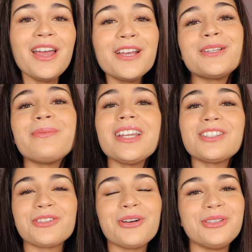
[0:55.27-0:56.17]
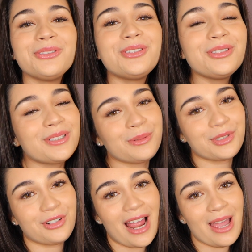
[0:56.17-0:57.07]
So make sure you do
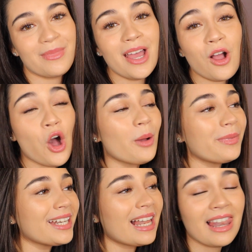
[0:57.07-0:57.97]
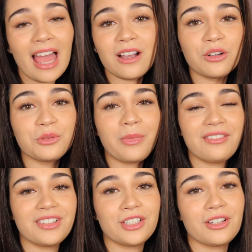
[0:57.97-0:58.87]
subscribe, comment, like on all my
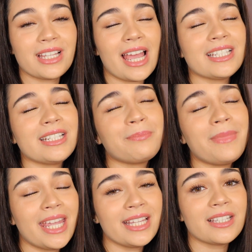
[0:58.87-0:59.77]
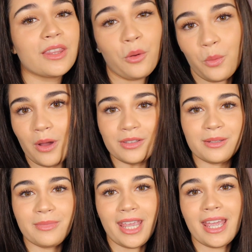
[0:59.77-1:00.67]
videos, as it means the world to
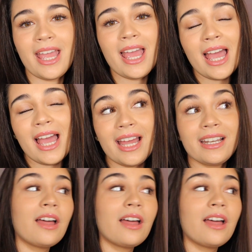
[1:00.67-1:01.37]
me. And